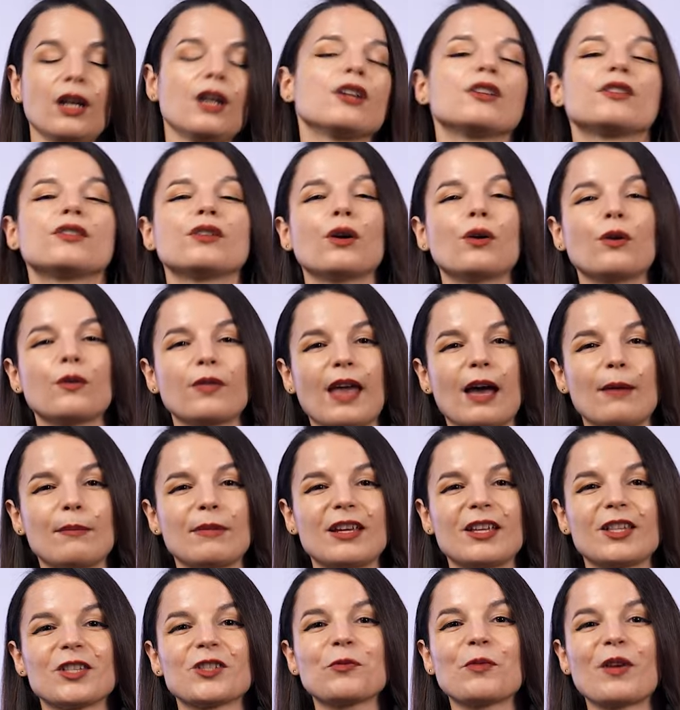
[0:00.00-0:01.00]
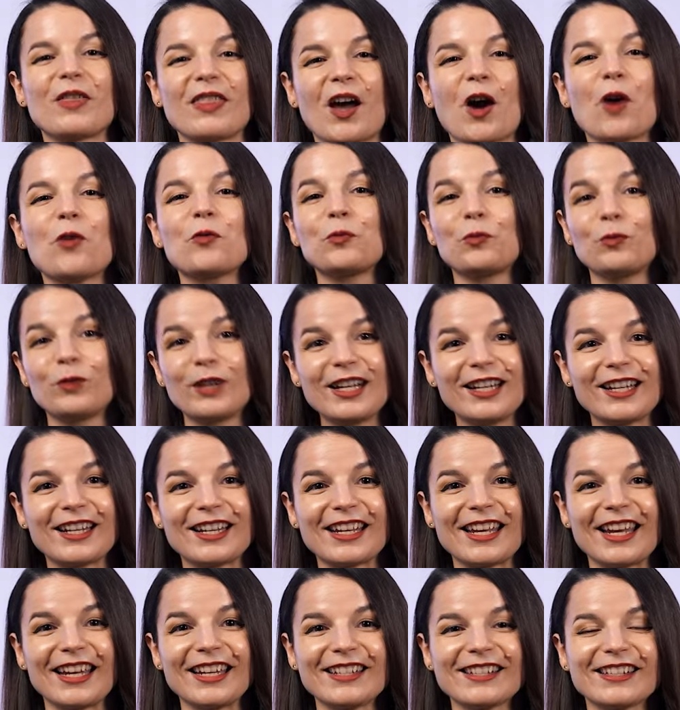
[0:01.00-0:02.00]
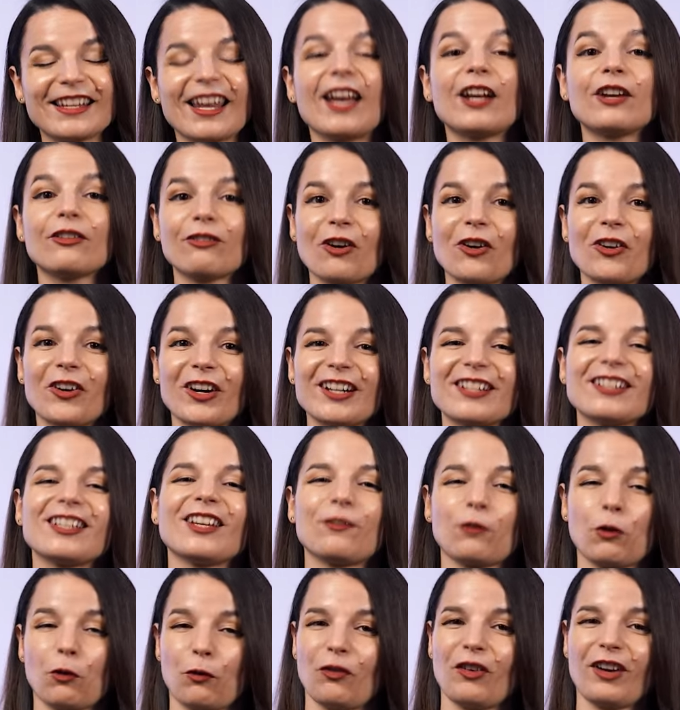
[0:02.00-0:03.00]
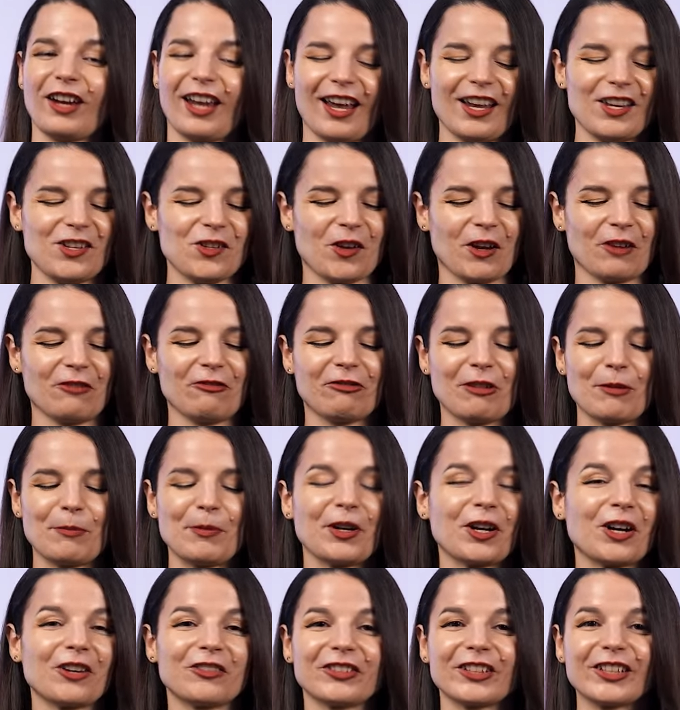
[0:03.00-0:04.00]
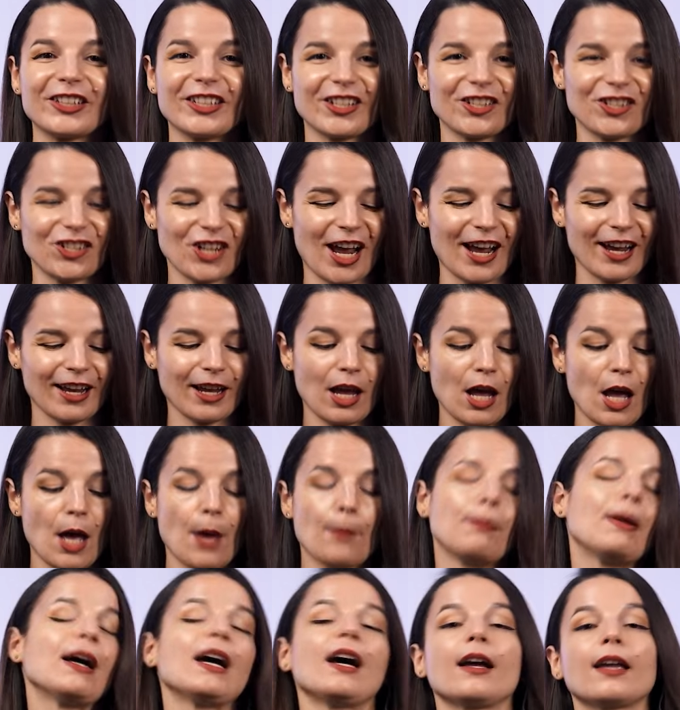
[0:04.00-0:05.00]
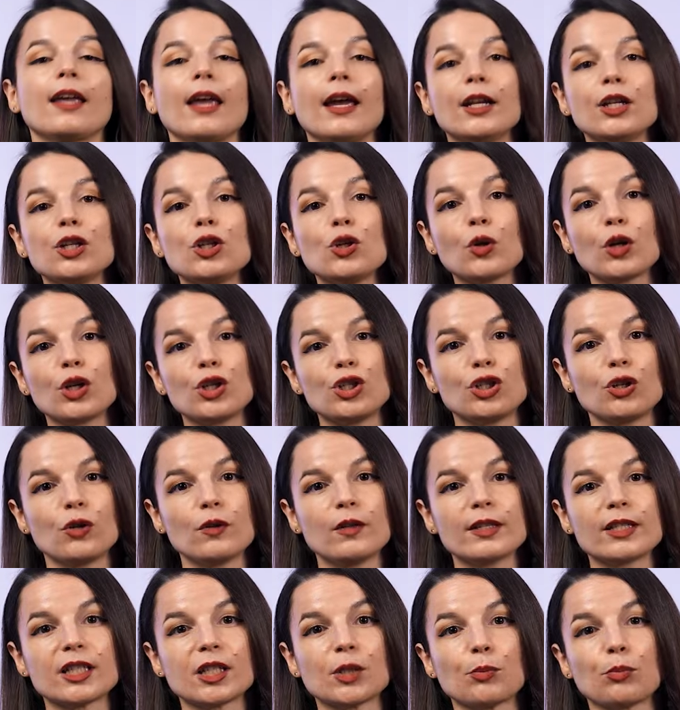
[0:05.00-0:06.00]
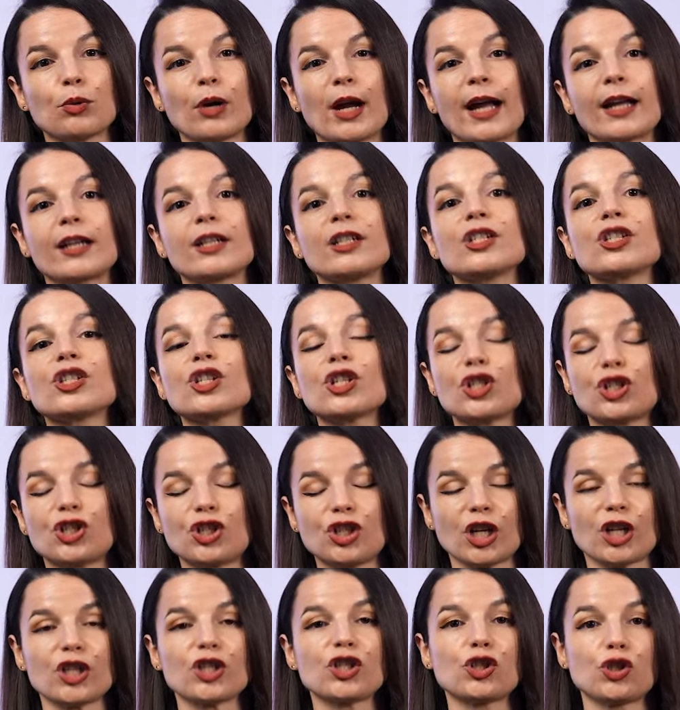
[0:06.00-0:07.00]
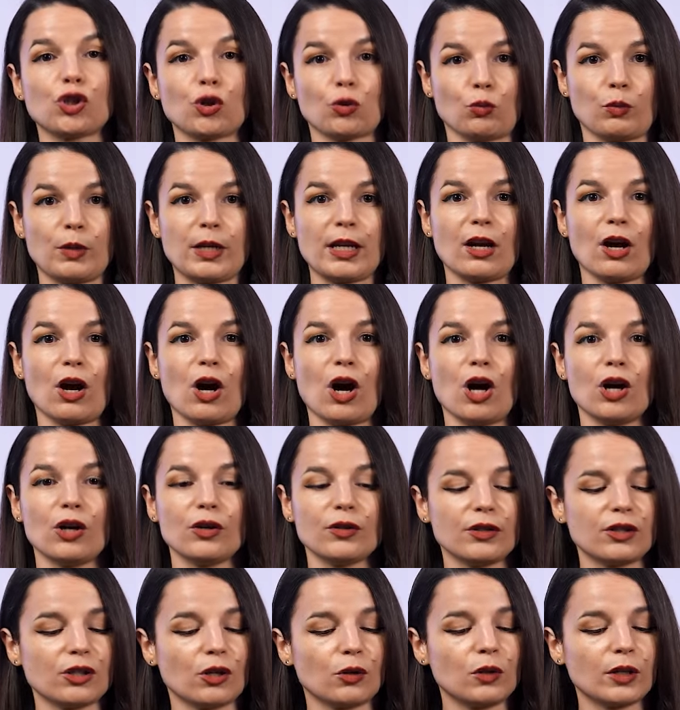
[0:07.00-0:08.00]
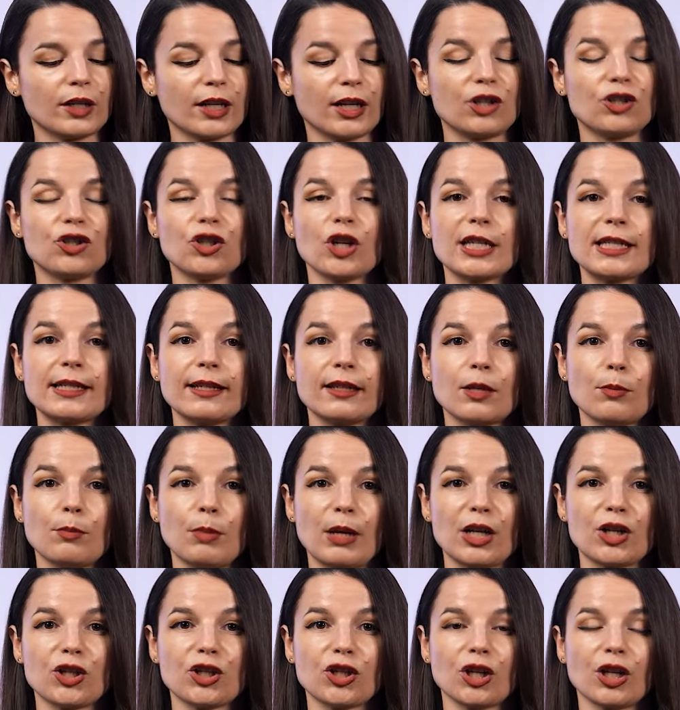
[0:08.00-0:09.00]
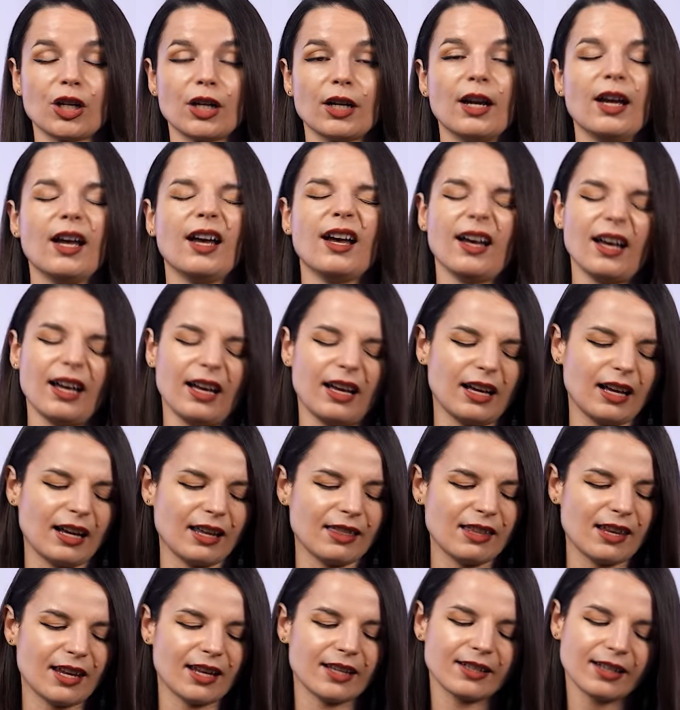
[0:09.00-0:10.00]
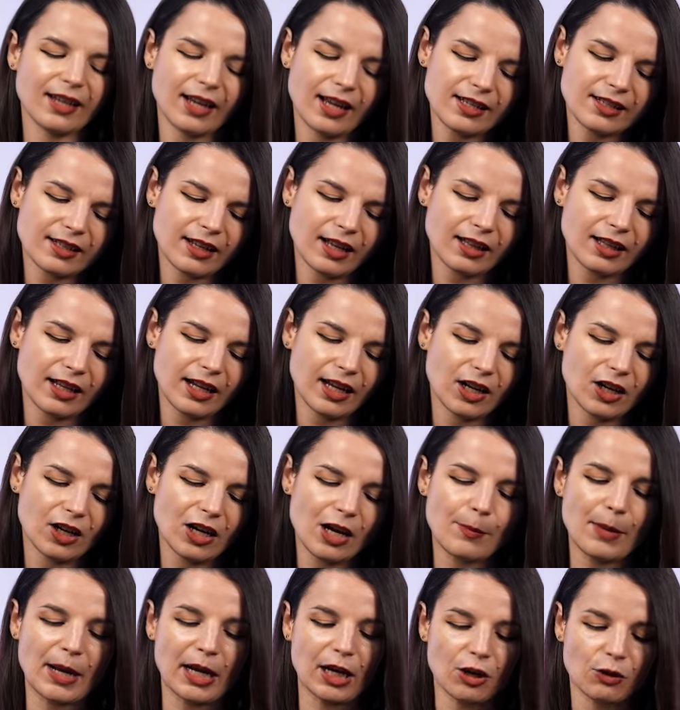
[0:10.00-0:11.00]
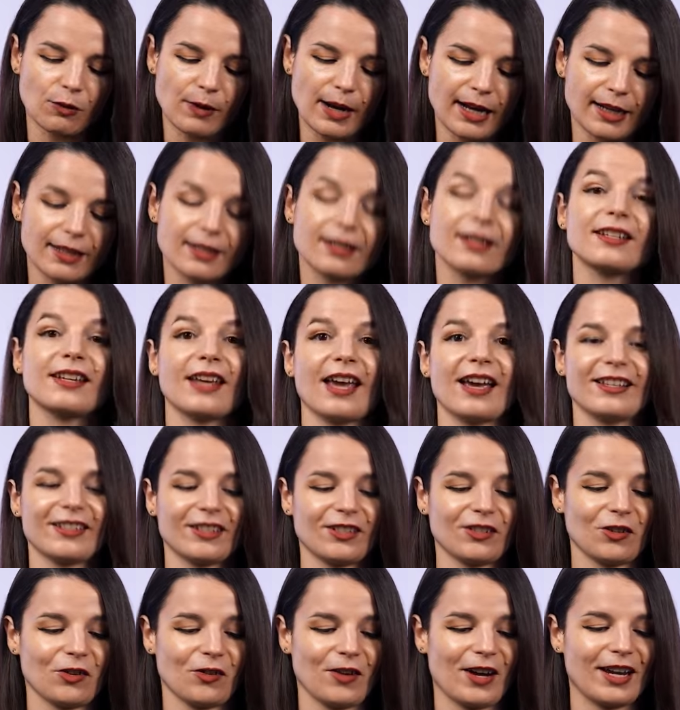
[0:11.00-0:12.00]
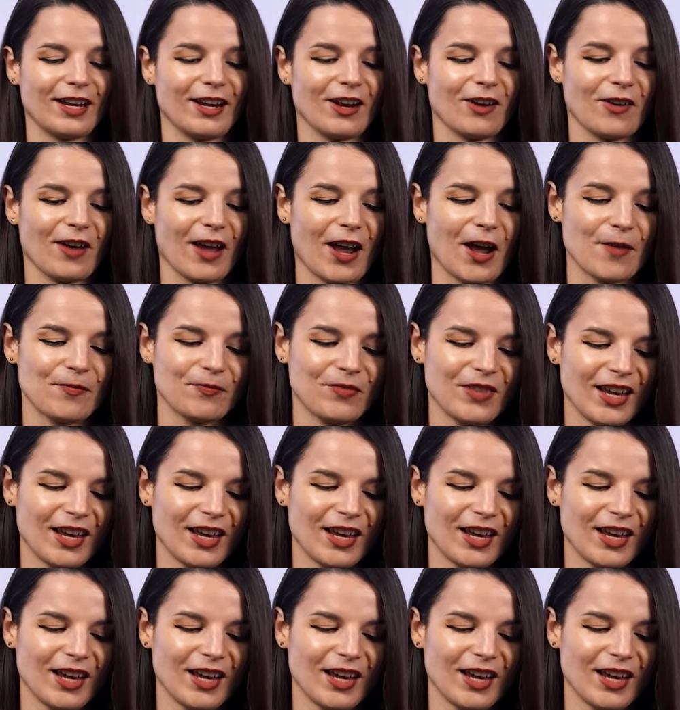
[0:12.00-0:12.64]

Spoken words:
So that means without reading it. And of course, if you forget, you can flip it over to check. But again, you can do this to practice just your recall. So looking just at the picture, I think it's escalator. Am I correct? Yes, great. Okay.